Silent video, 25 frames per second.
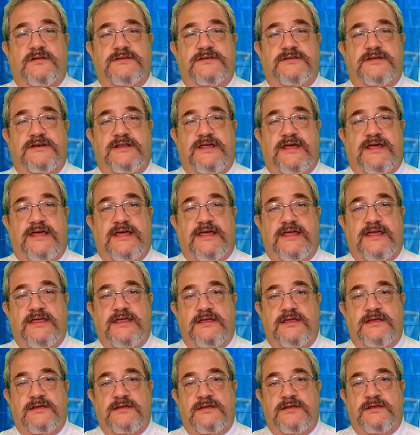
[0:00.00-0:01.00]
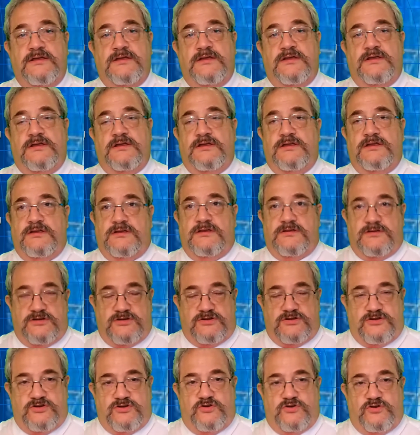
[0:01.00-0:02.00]
today,
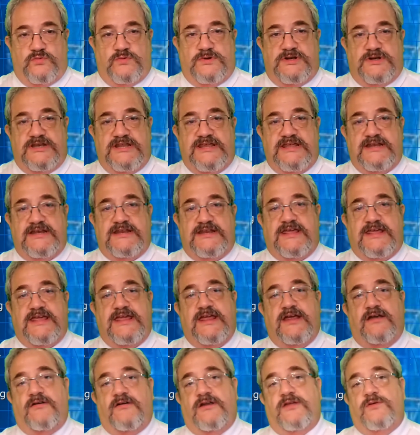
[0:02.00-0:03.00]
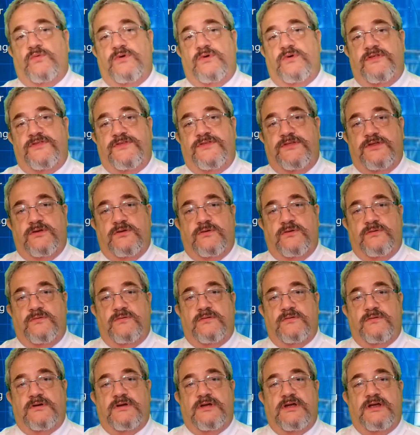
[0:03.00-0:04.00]
you would need to carry with you
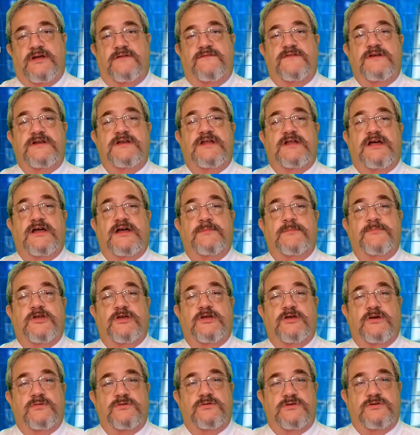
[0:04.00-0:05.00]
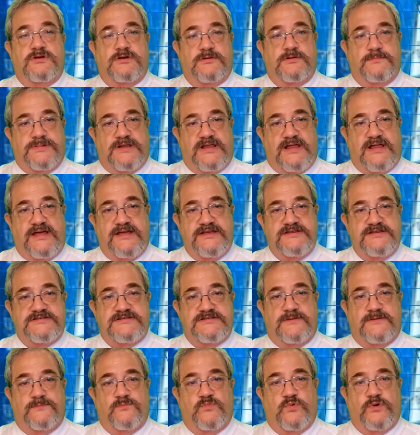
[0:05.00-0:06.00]
every time you go to apply
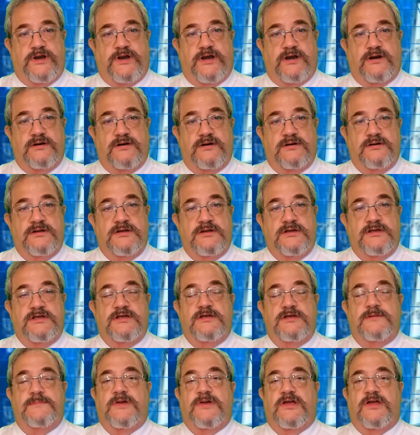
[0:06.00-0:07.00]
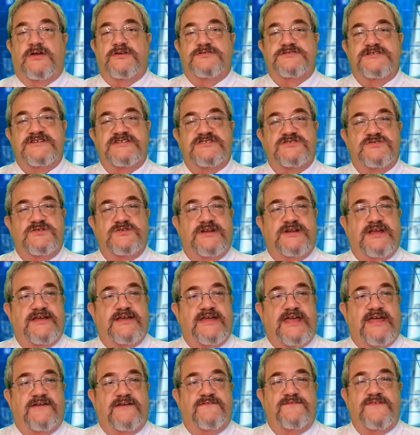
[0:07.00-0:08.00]
somewhere, because it's going to
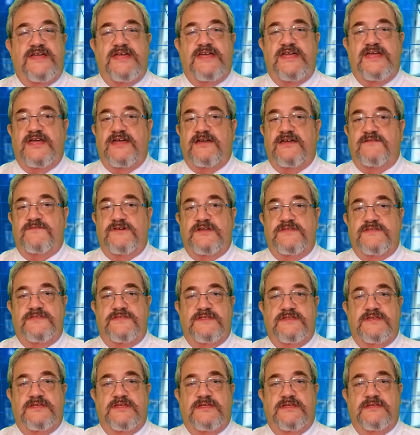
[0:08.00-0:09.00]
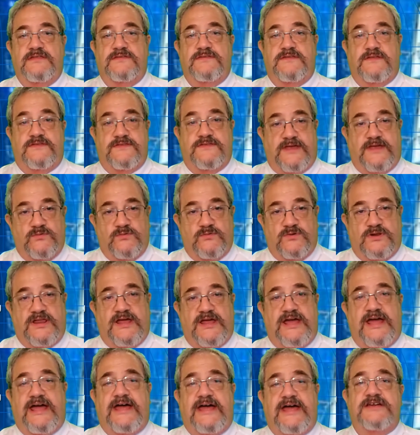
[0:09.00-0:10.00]
have everything that they will
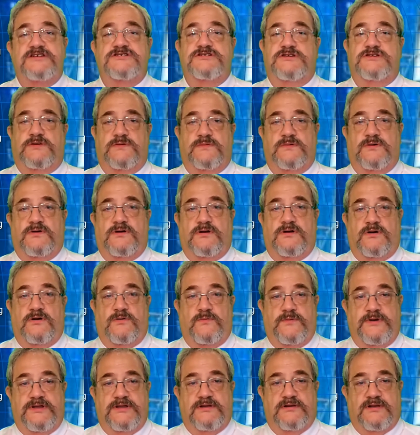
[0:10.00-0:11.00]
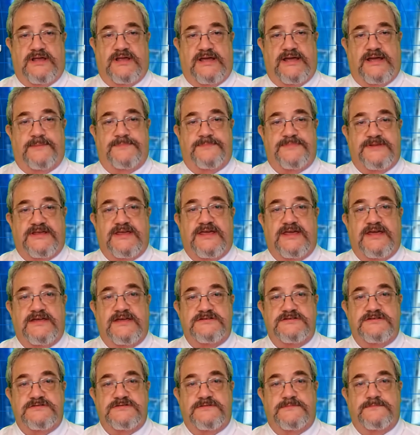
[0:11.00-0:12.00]
ask you on a real
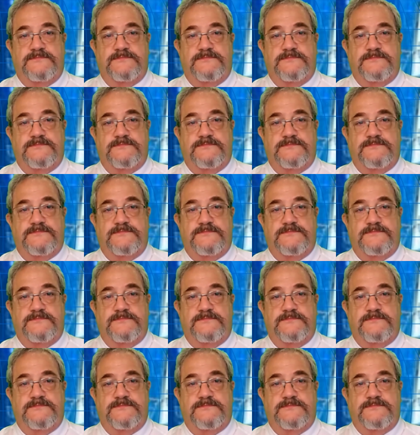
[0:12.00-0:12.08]
application.